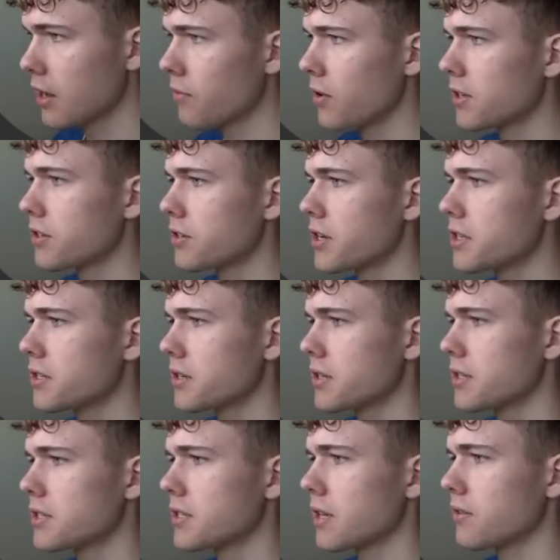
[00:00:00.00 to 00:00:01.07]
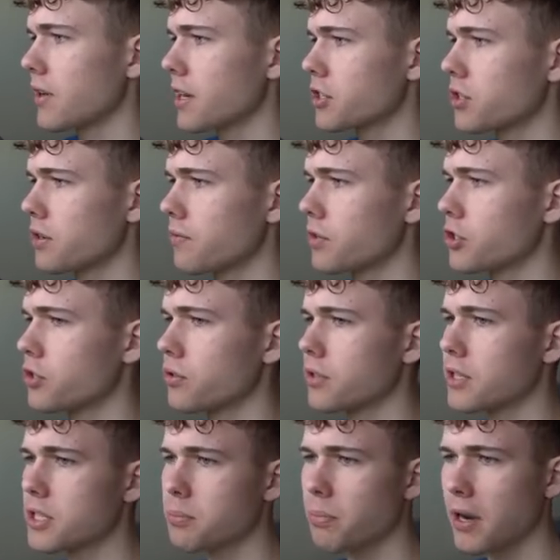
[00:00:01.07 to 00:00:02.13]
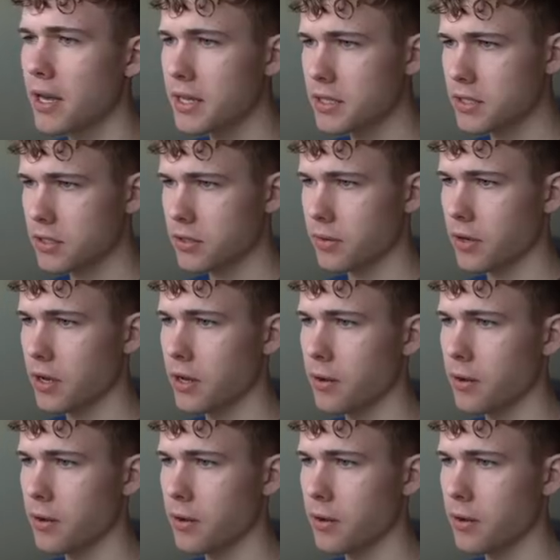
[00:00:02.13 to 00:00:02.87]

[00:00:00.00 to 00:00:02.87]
Well, the reason is that actually we should displace